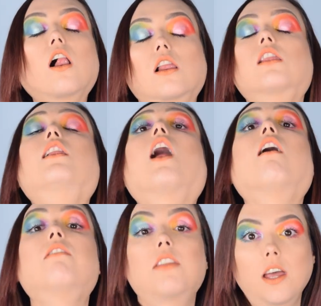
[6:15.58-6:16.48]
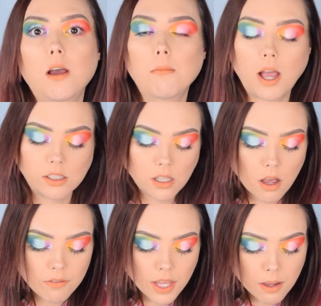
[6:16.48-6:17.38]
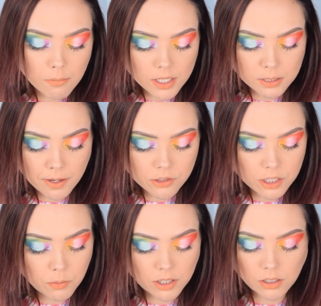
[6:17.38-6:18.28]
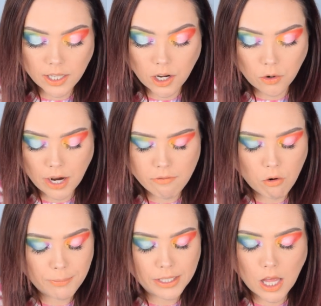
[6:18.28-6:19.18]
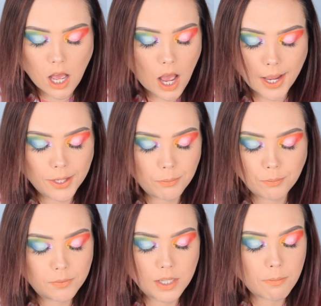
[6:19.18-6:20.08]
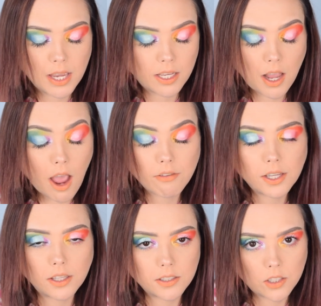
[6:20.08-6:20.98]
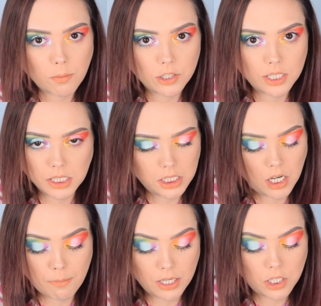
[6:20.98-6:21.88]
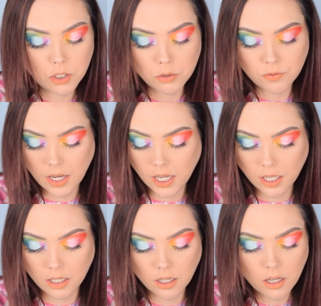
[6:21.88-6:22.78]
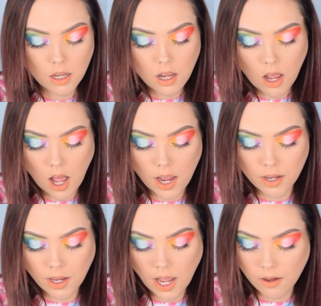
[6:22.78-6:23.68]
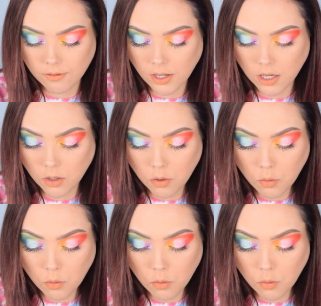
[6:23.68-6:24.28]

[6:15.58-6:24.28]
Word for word: love them. I love them, especially when they're like a great formula. They make everything so much easier. I'm a huge fan. I have